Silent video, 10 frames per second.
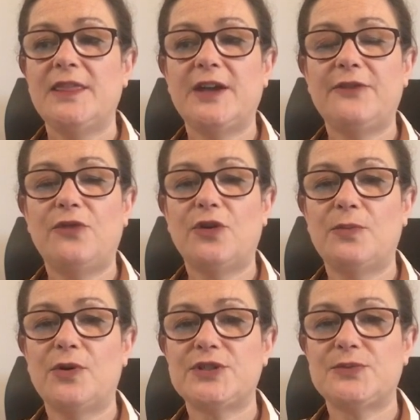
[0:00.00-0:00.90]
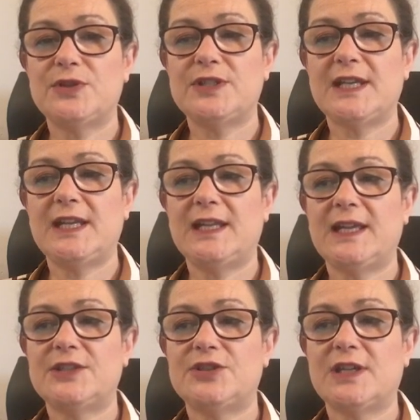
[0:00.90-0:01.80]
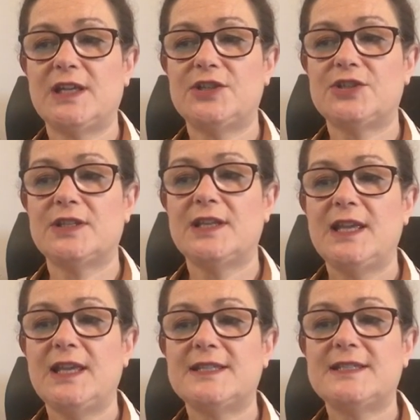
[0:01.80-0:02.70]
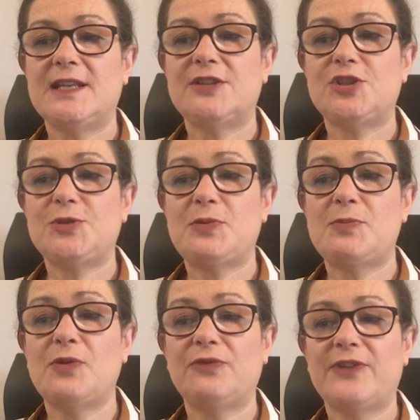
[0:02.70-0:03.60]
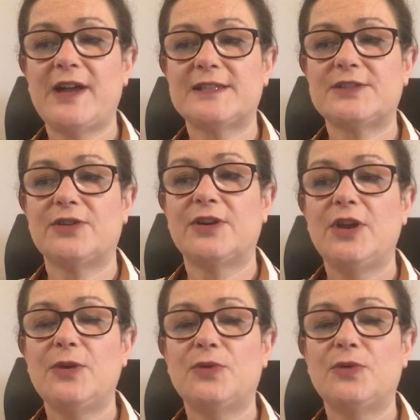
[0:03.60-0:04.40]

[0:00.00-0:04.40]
Therefore, moist wound healing education is needed to promote faster,